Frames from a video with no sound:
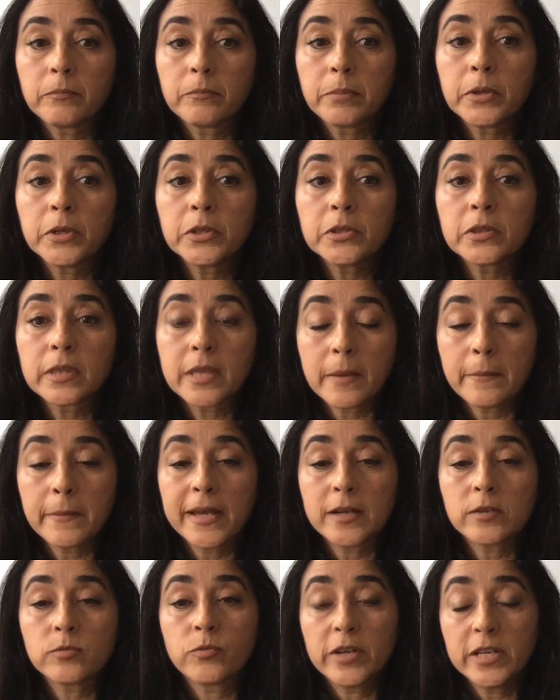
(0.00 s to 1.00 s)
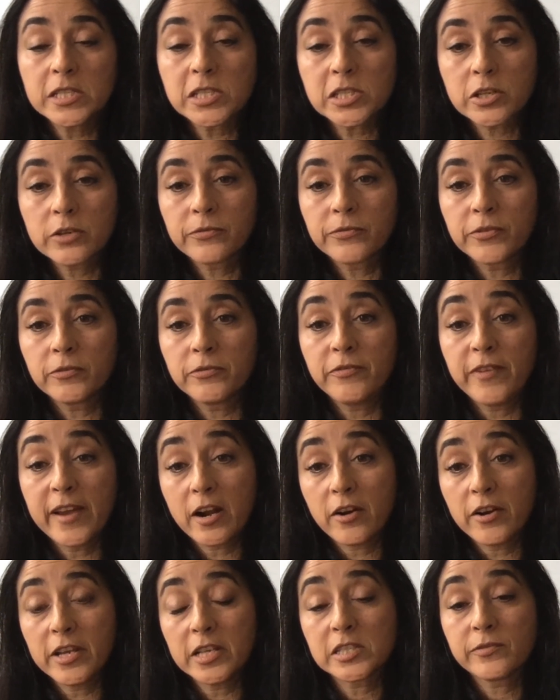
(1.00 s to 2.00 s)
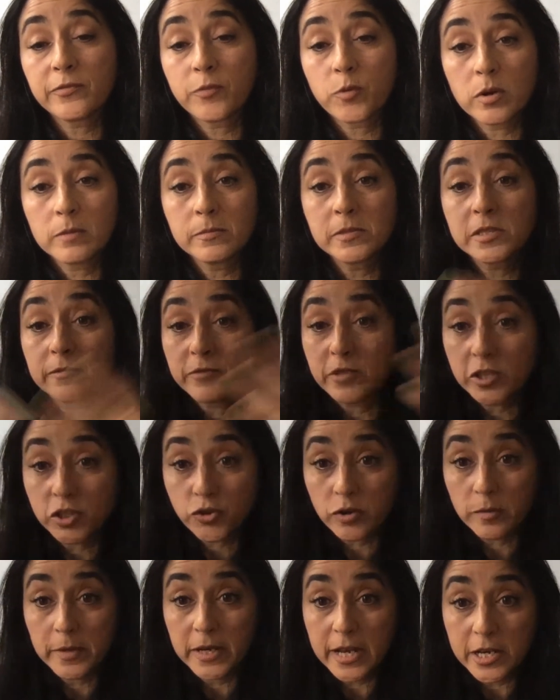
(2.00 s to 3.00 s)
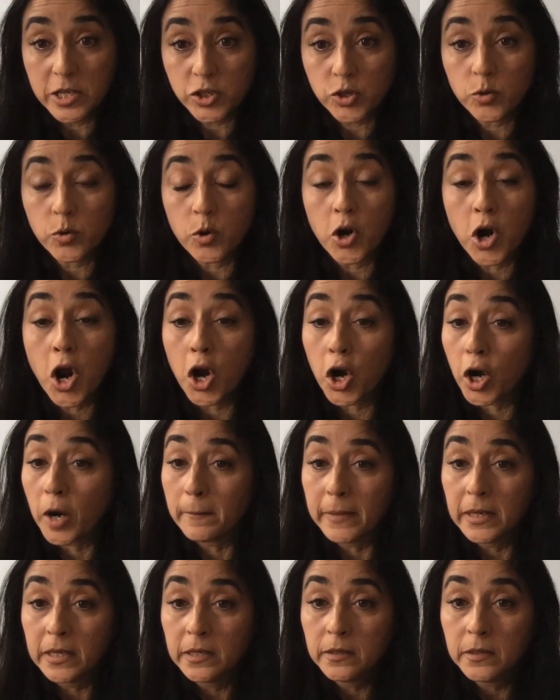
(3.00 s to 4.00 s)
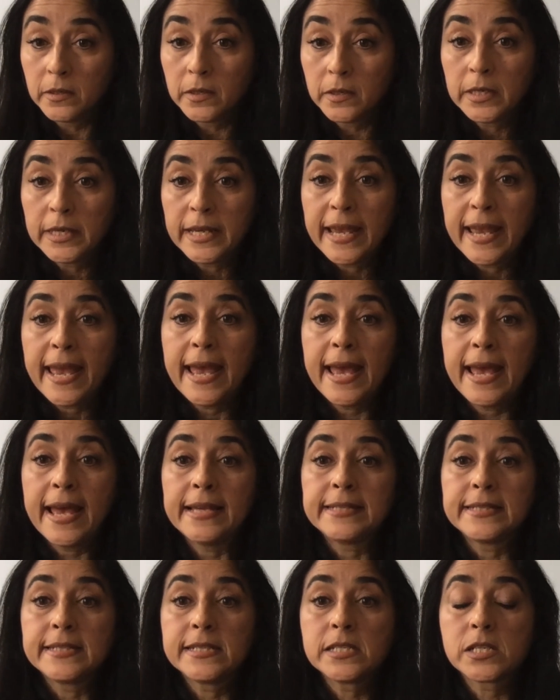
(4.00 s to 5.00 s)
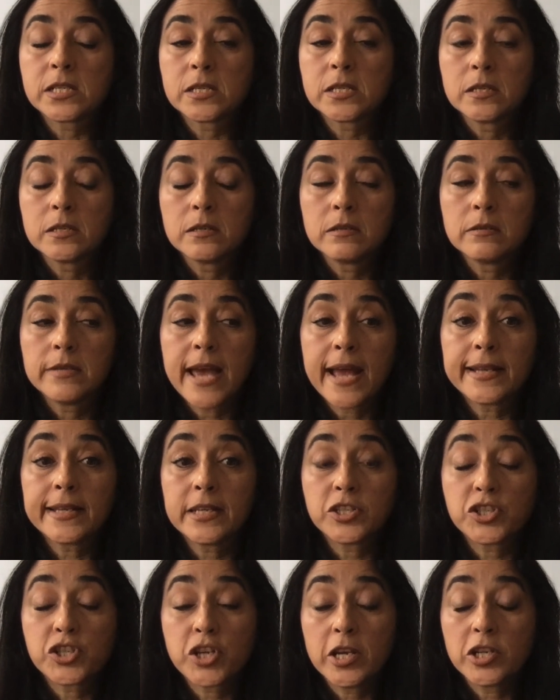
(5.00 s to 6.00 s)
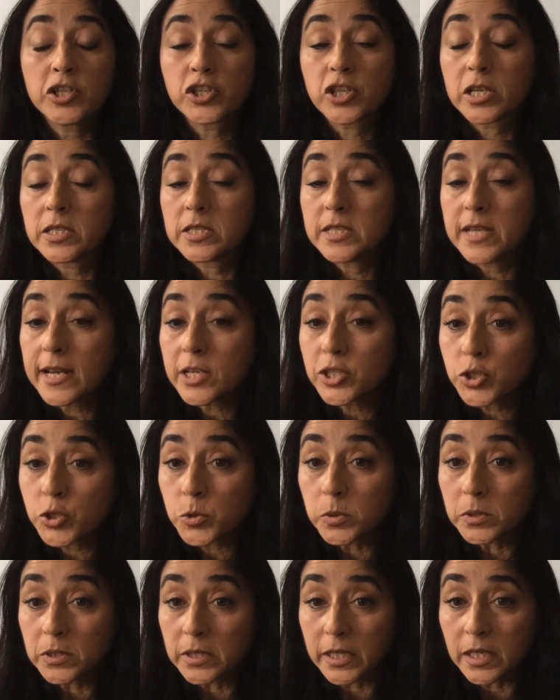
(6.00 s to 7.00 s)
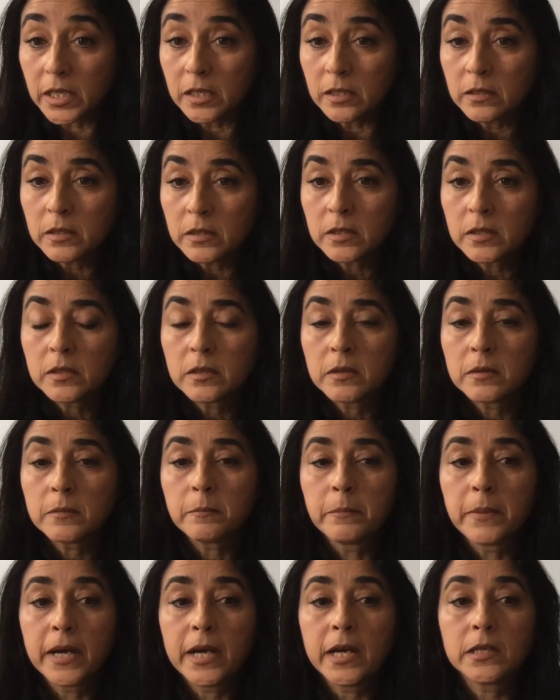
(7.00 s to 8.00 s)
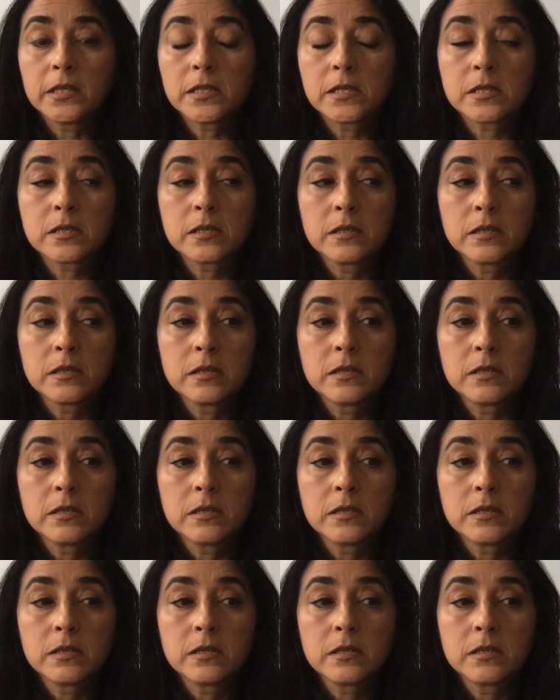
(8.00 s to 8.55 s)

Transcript: put them at risk for various forms of discrimination or harm. And that can change contextually, but